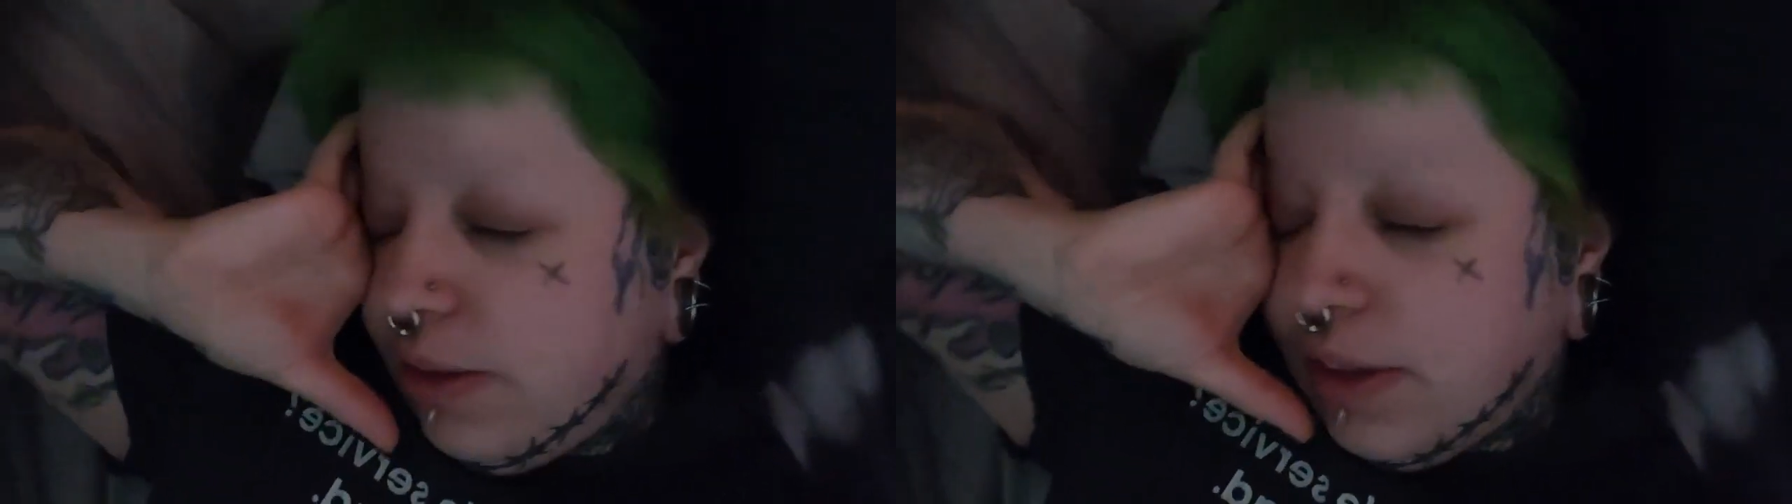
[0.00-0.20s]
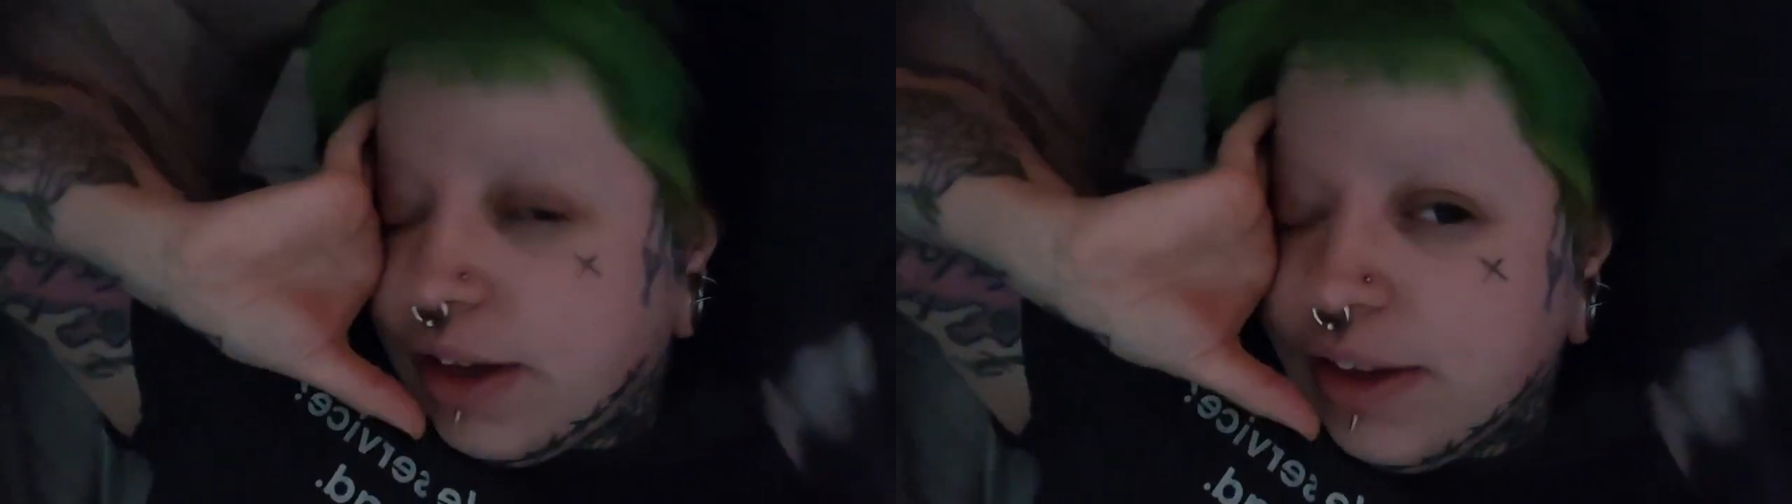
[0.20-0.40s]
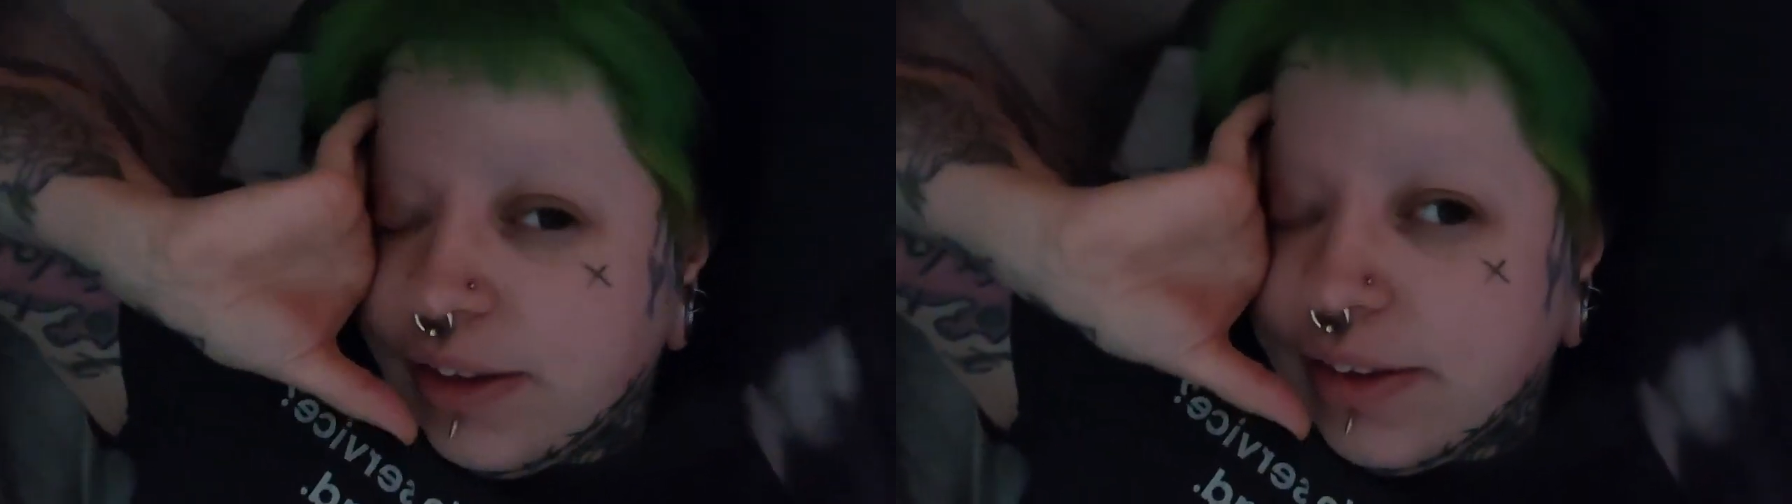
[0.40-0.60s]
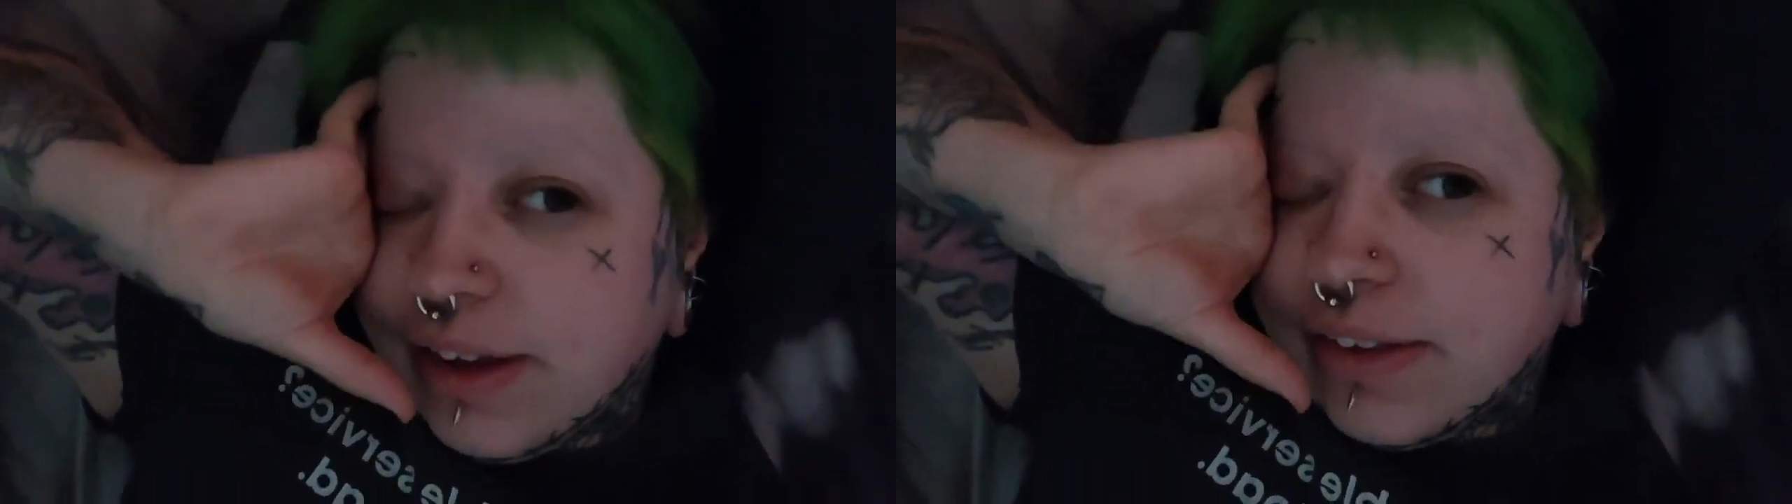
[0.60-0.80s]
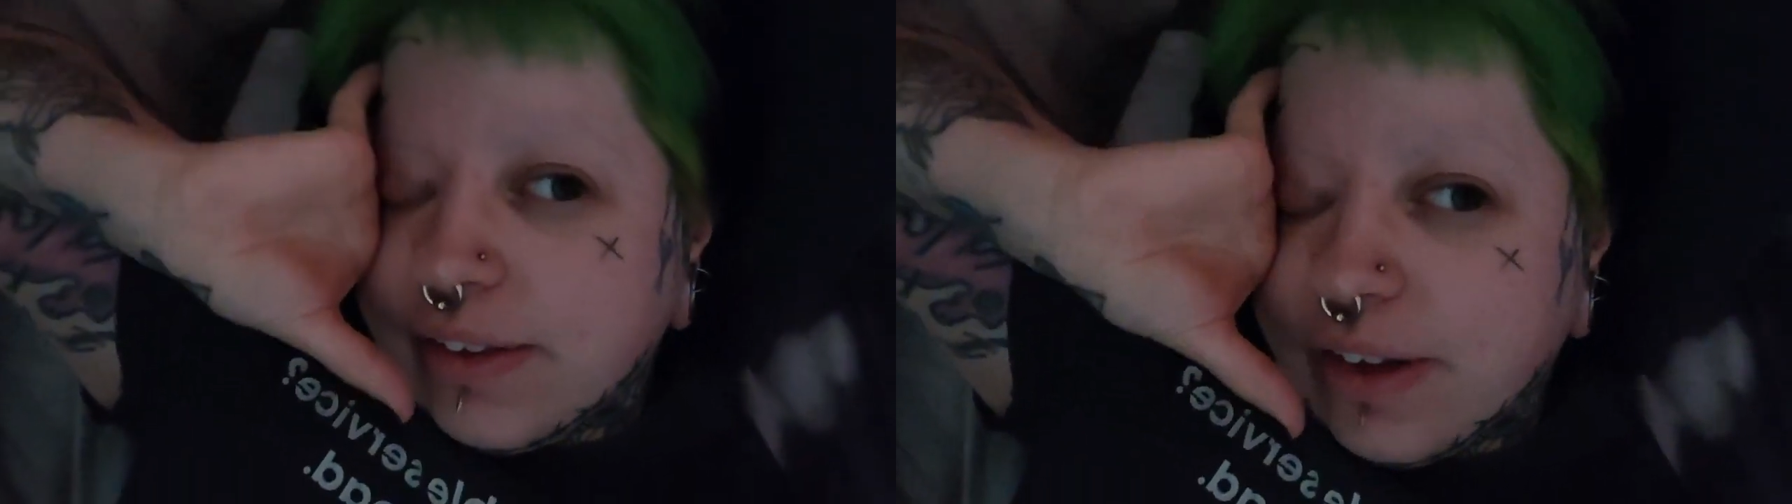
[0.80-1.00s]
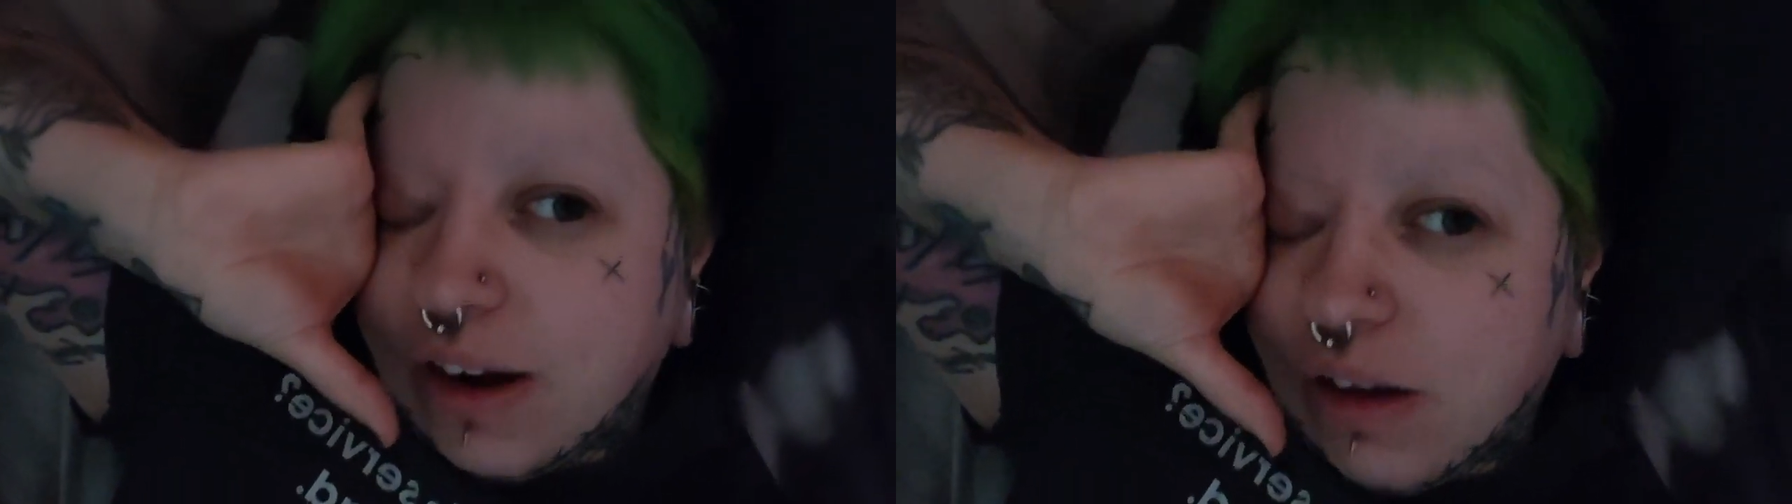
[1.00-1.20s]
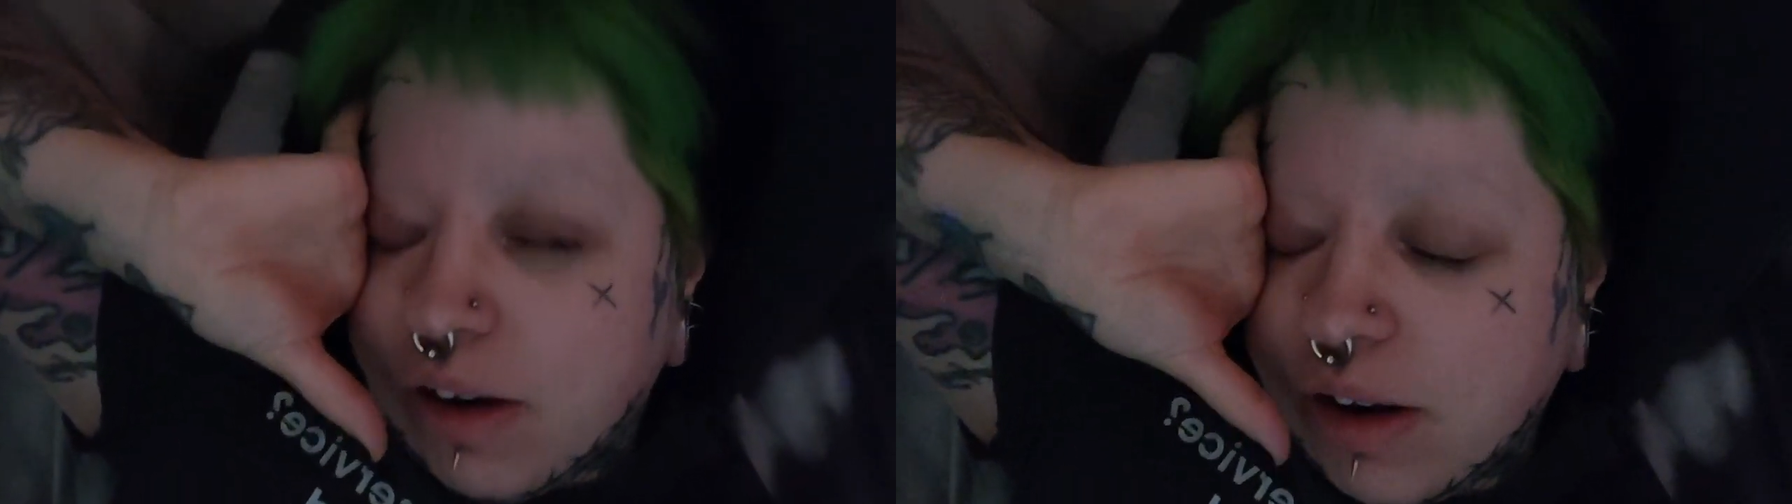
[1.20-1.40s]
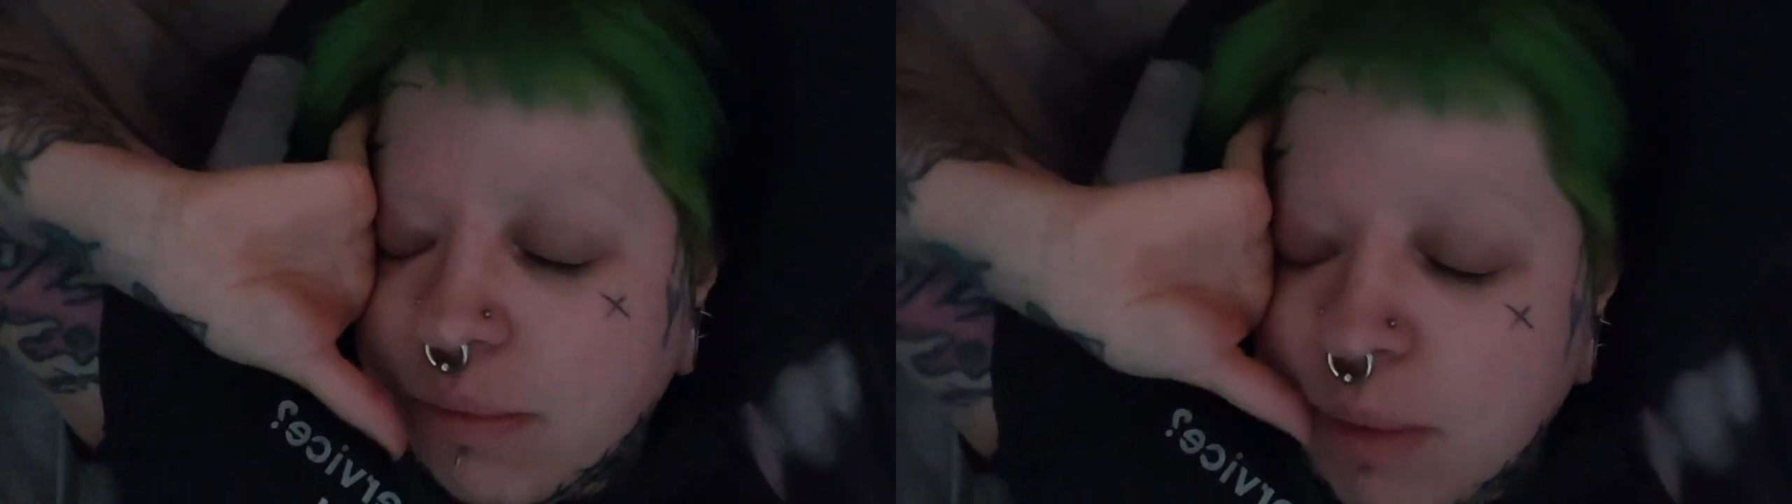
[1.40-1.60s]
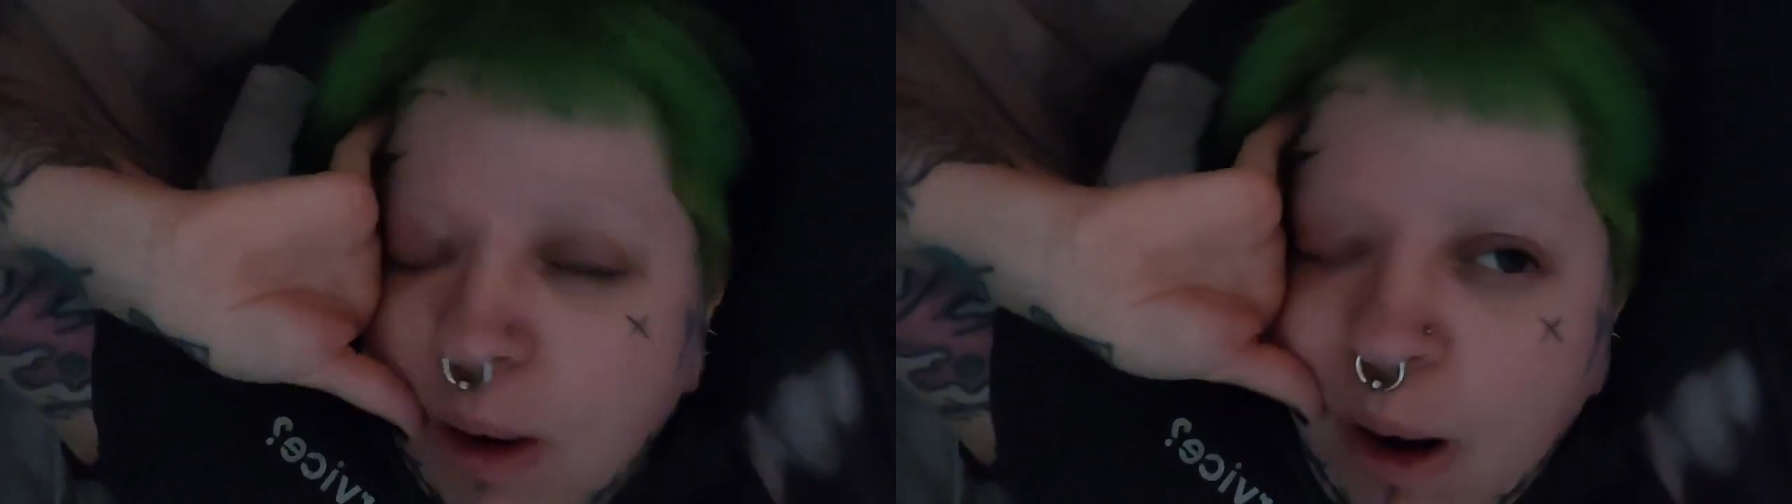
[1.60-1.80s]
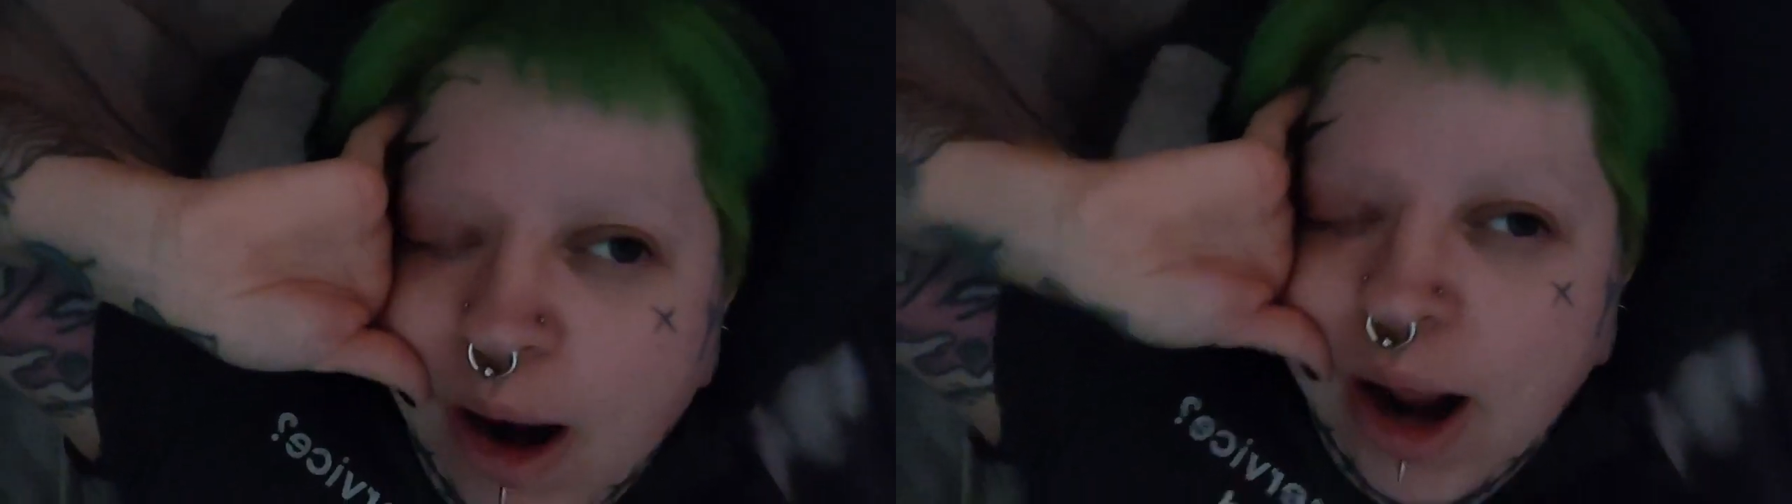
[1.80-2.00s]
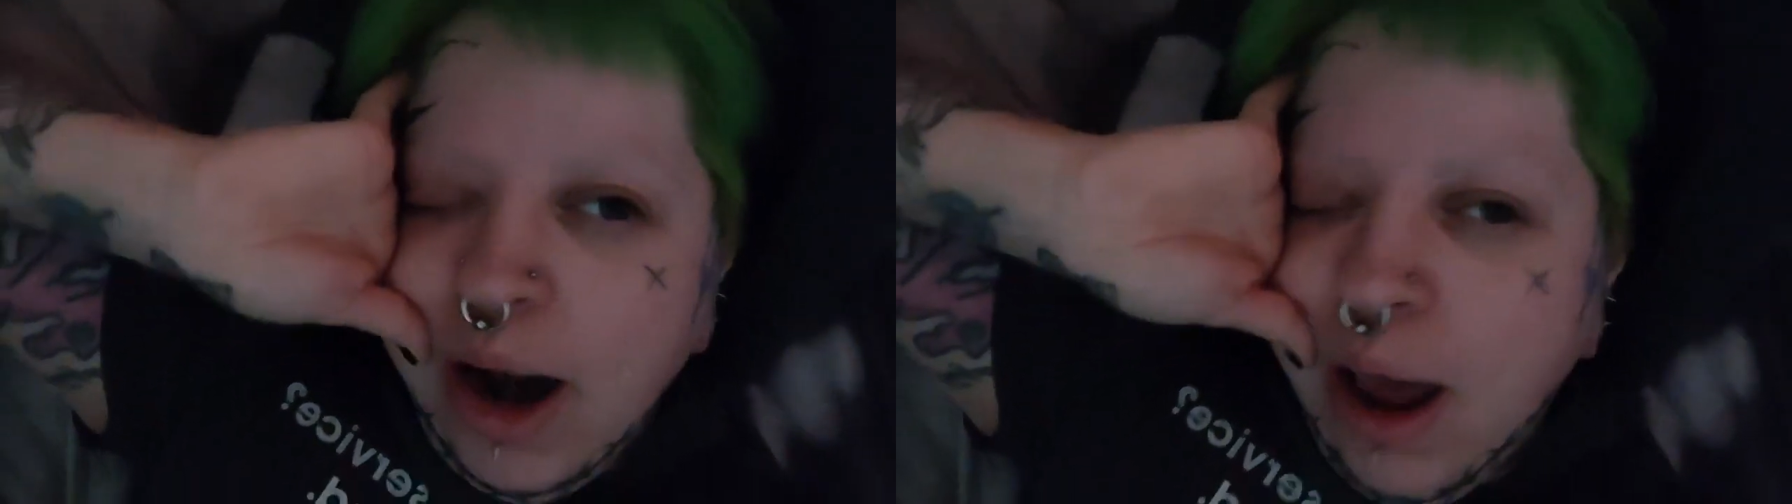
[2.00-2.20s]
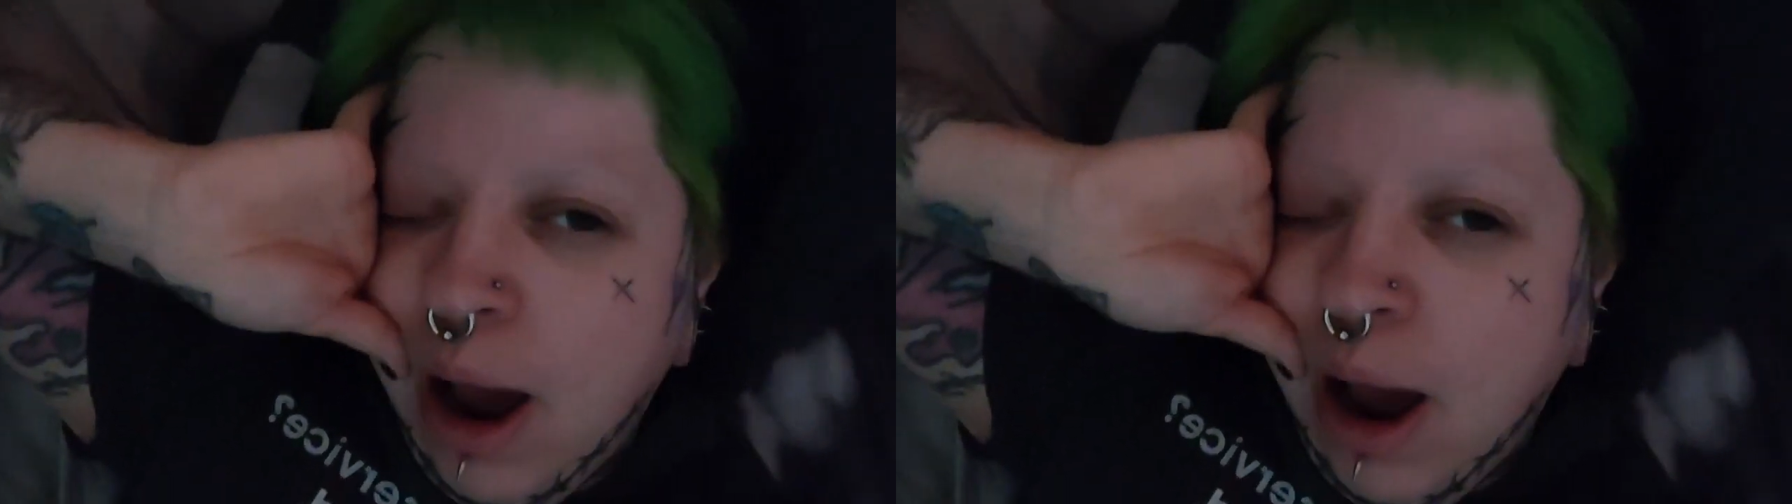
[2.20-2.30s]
I think 6 o'clock in the morning.